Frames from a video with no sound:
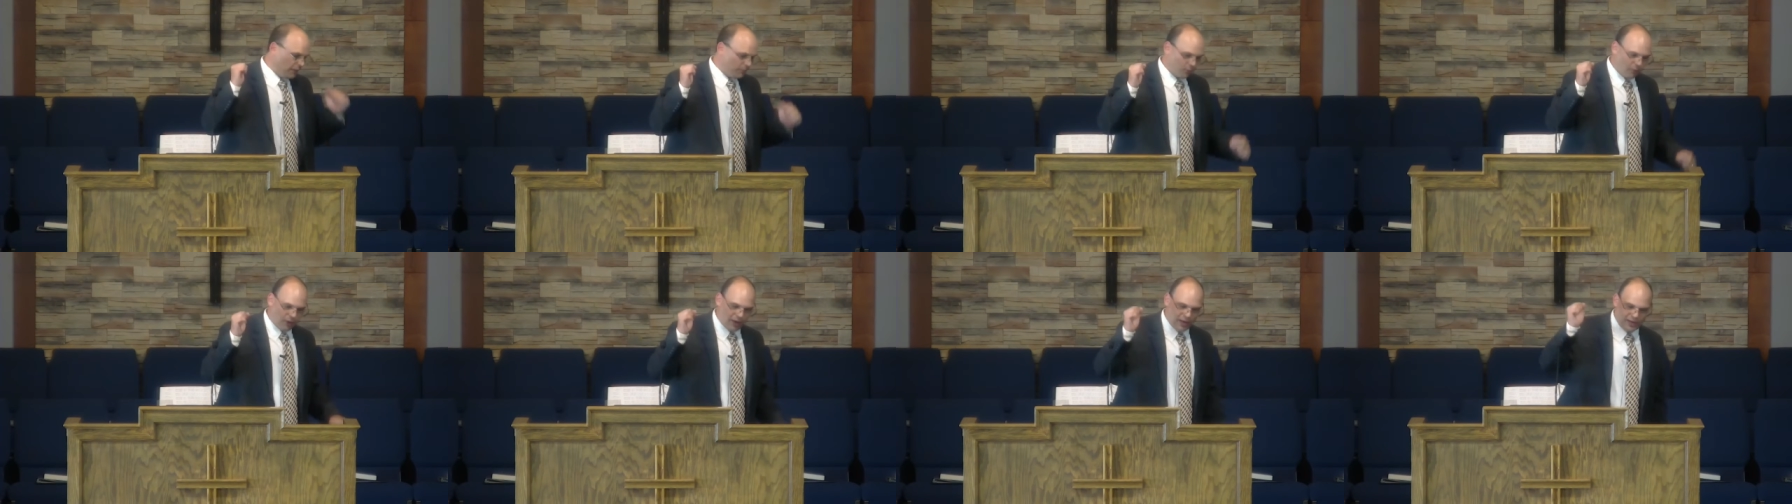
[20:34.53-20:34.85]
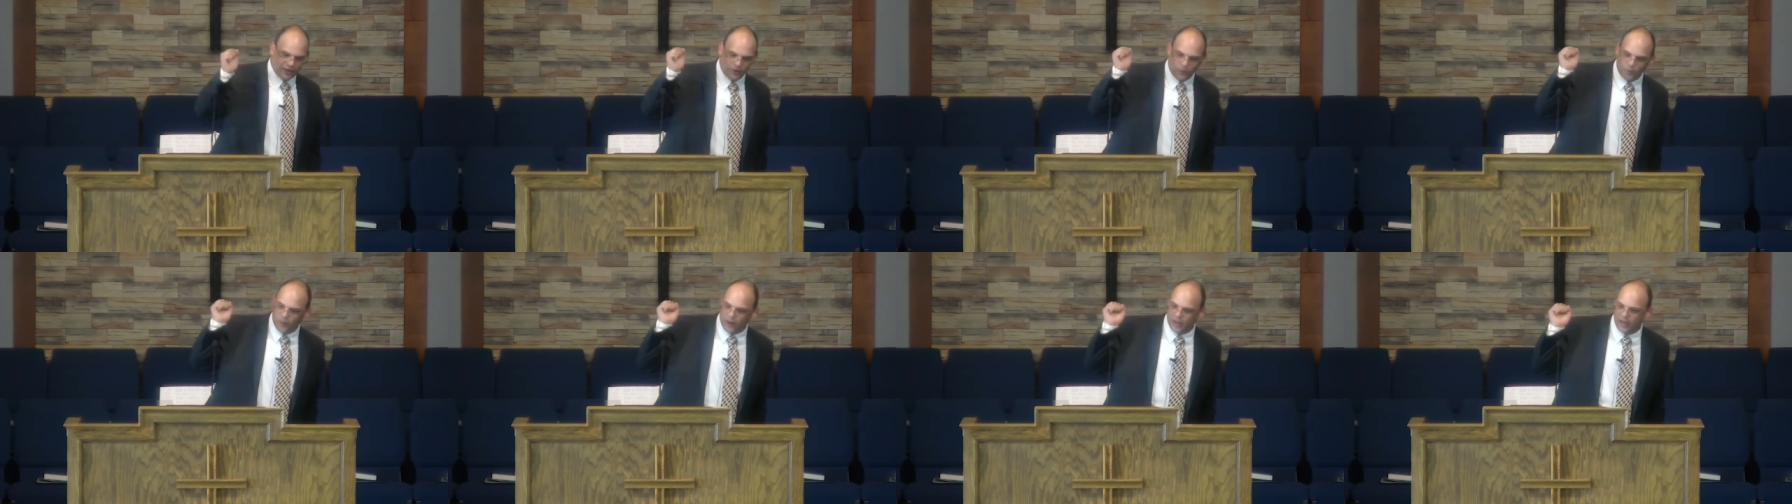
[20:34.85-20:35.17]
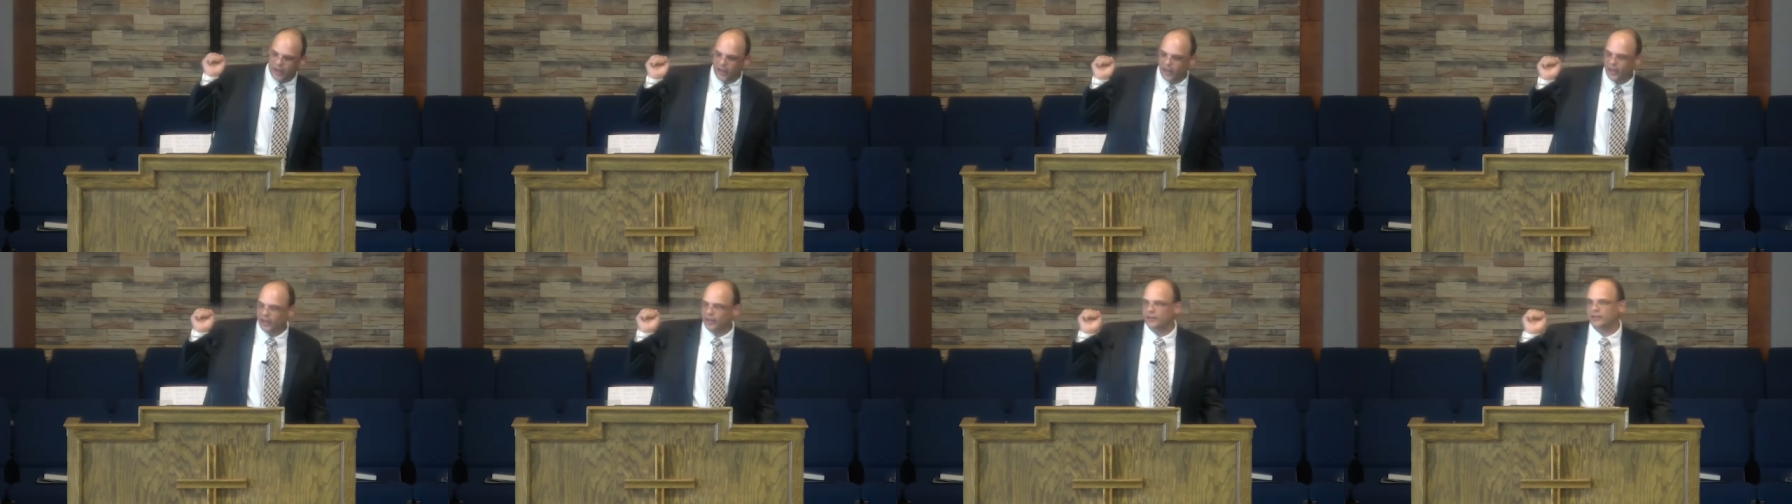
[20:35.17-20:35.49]
right
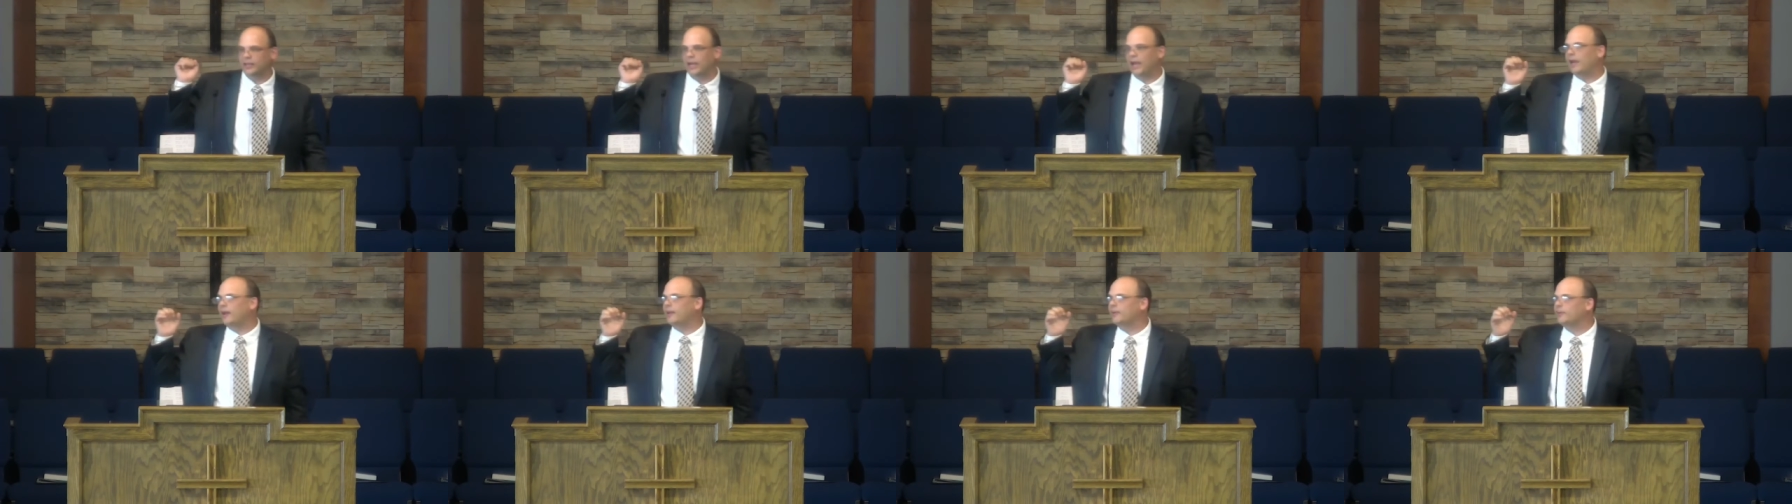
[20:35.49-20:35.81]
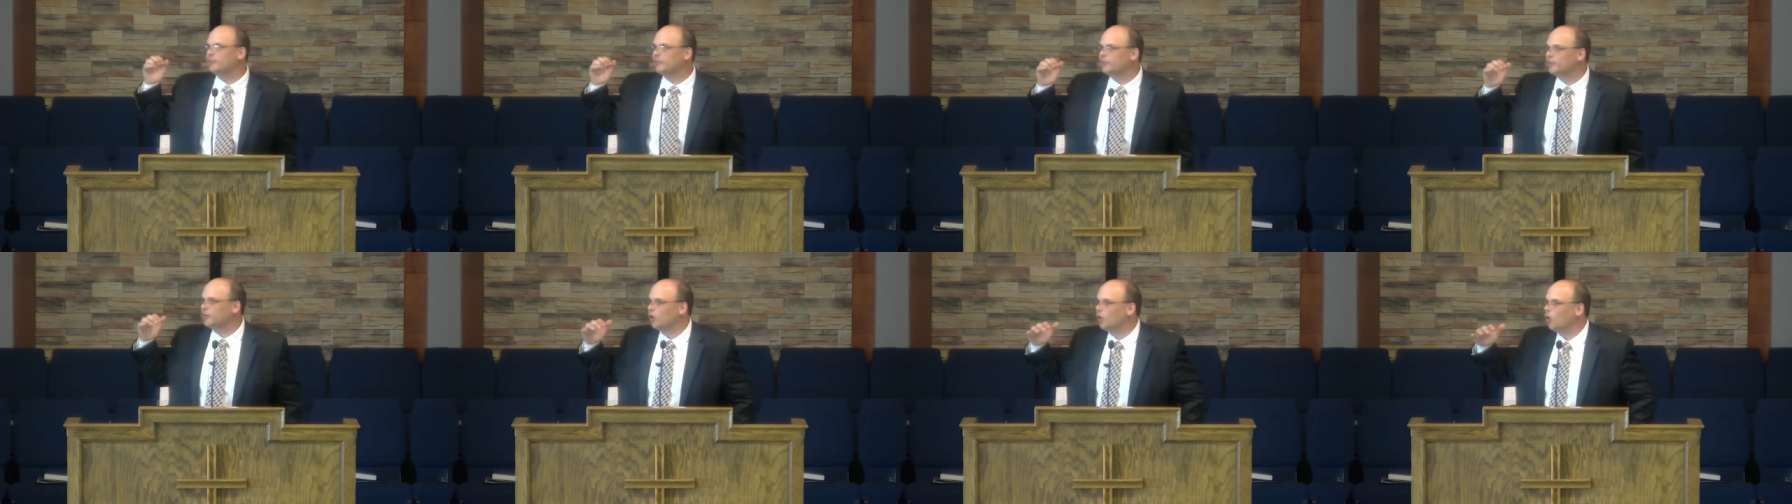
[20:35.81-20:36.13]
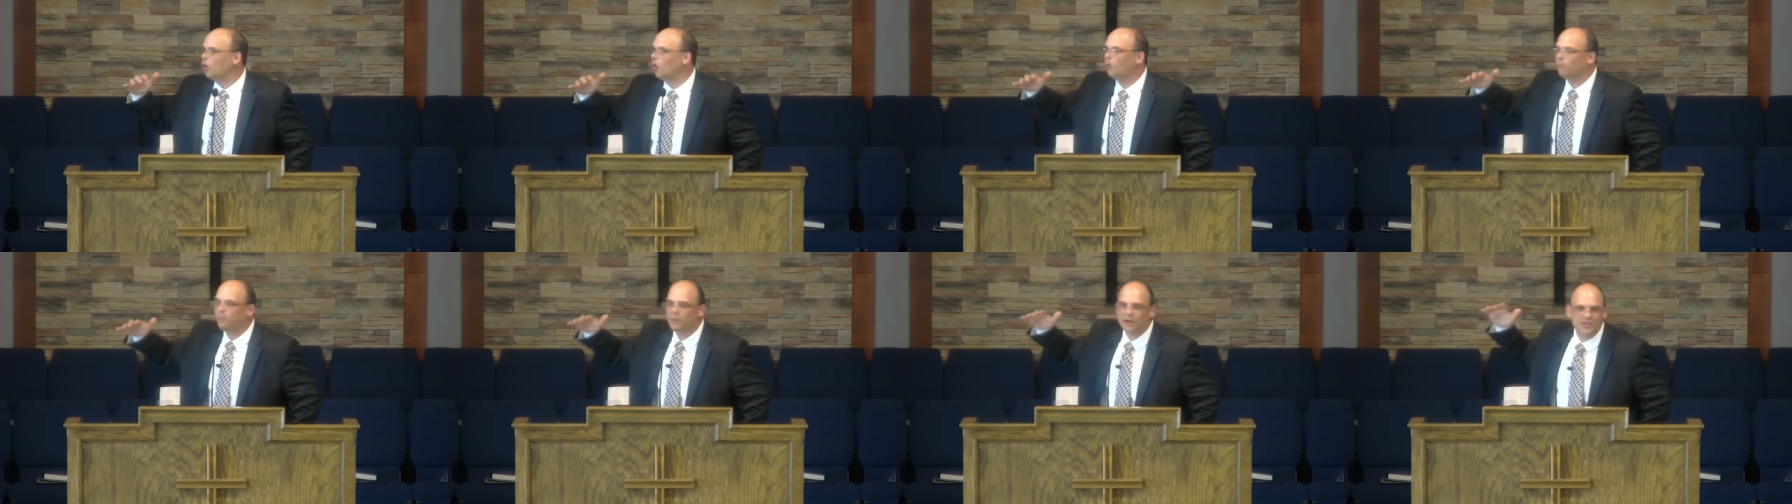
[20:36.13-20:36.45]
away and had, you know, a
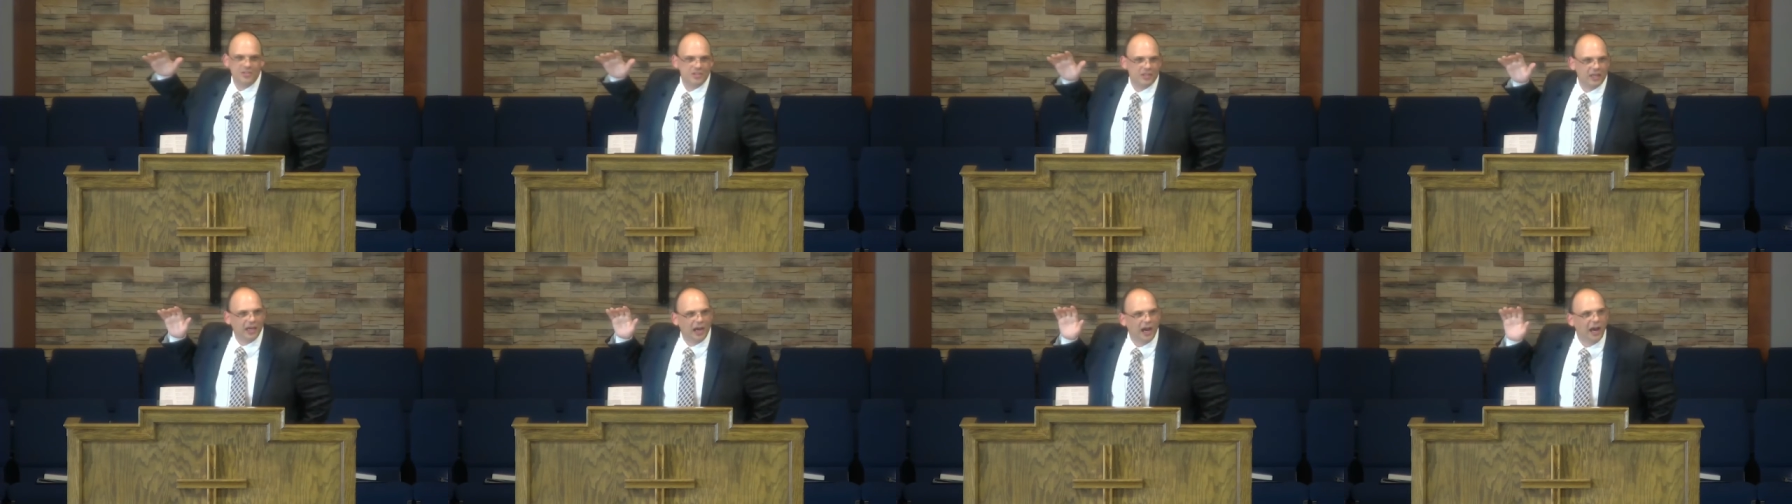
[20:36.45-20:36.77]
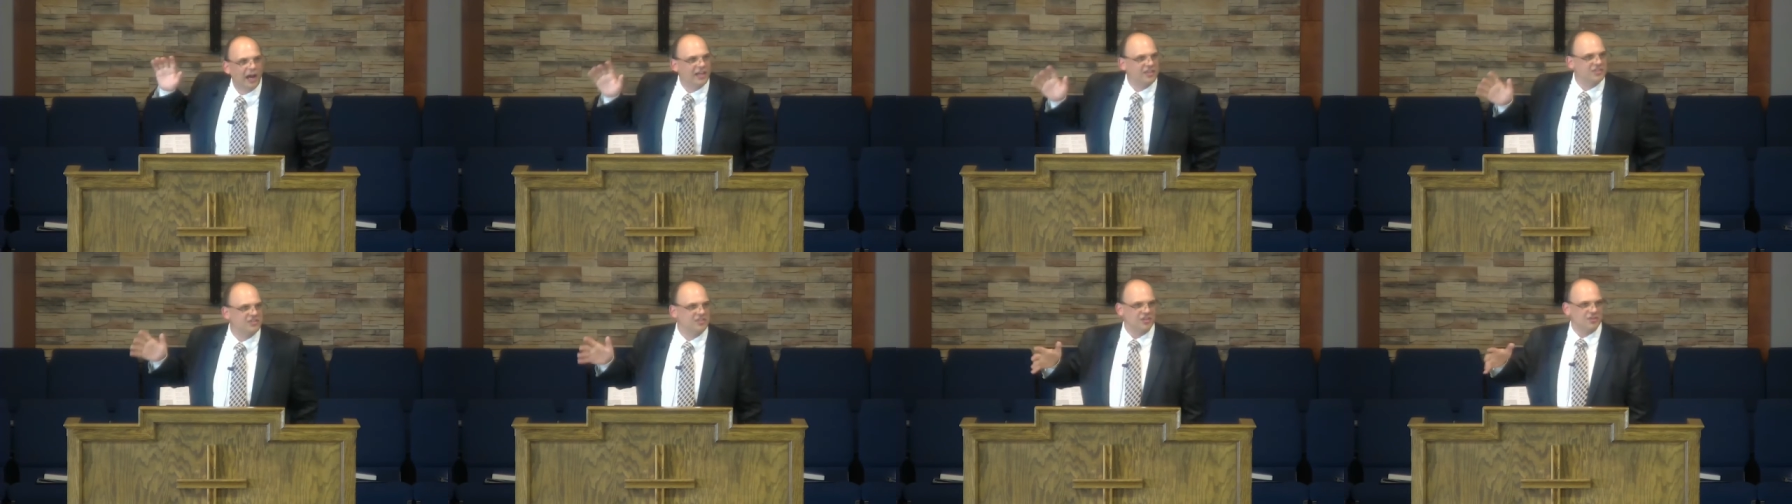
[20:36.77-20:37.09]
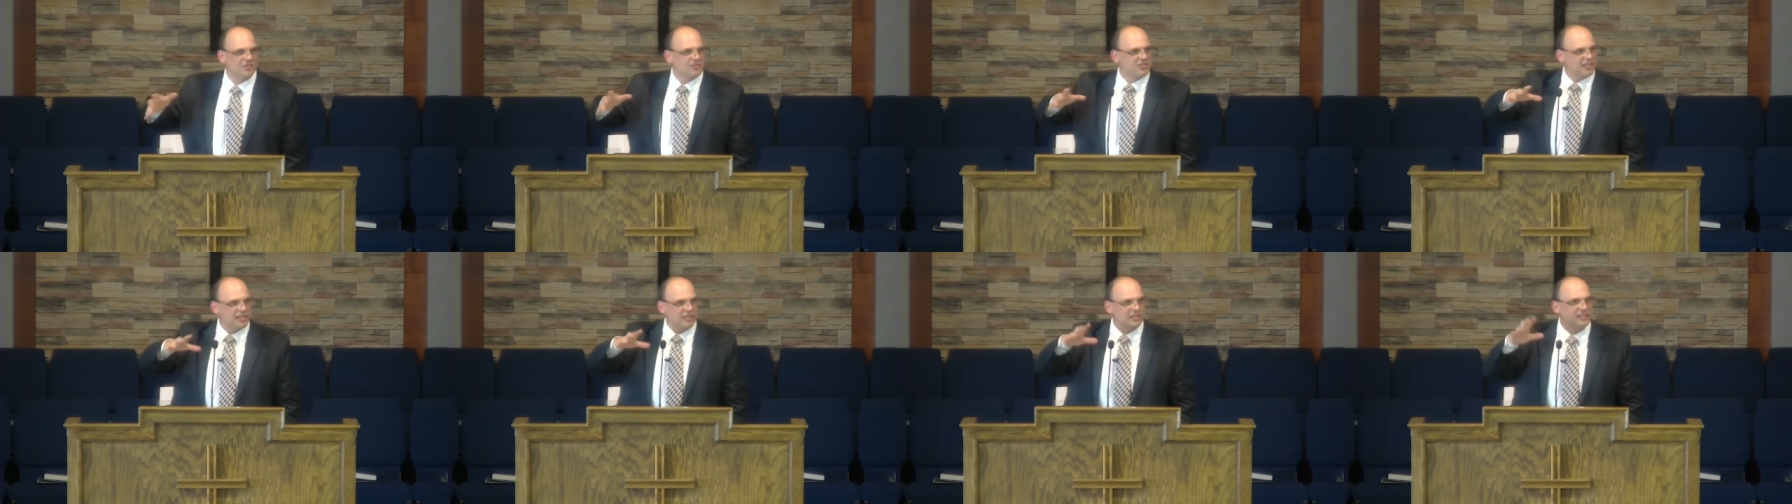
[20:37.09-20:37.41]
whole bunch of guys there,
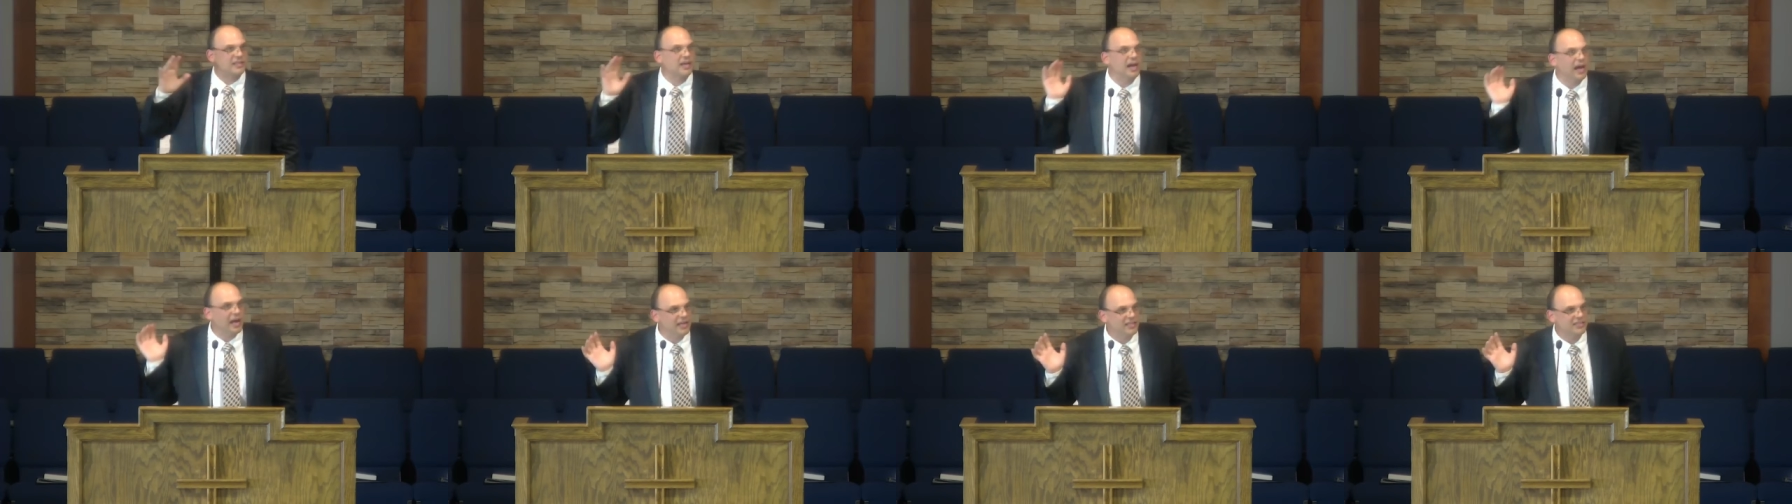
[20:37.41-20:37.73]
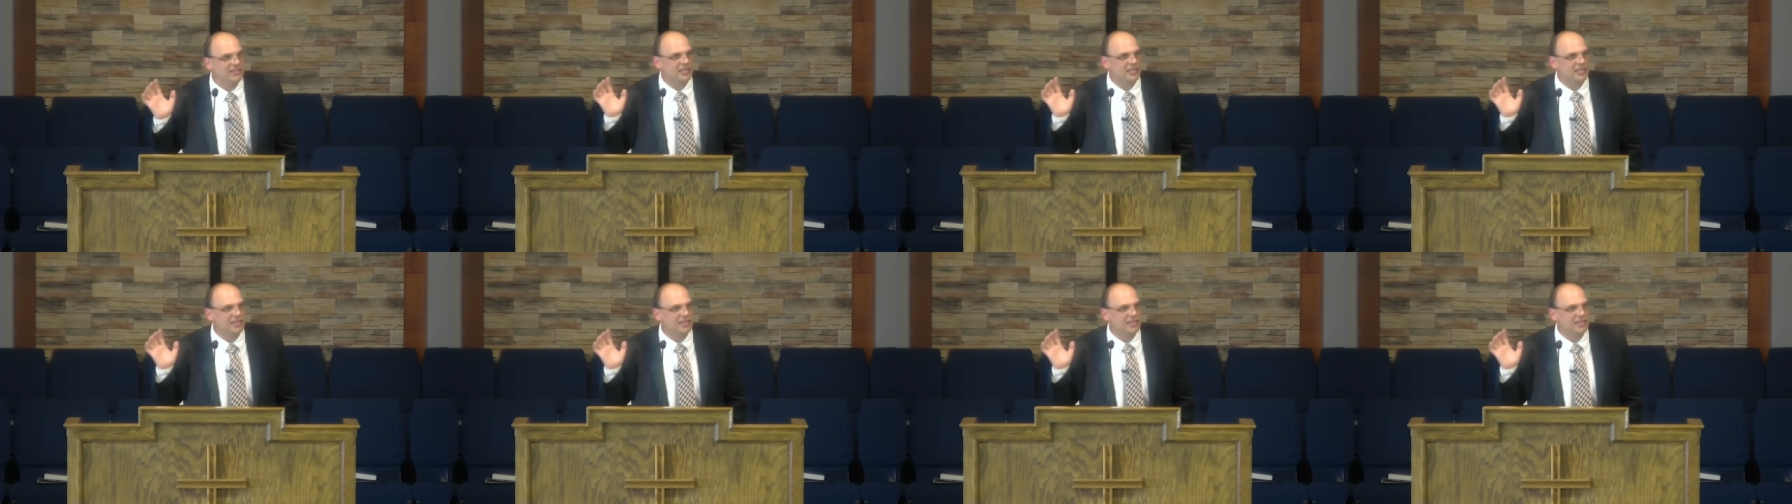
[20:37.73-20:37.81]
six guys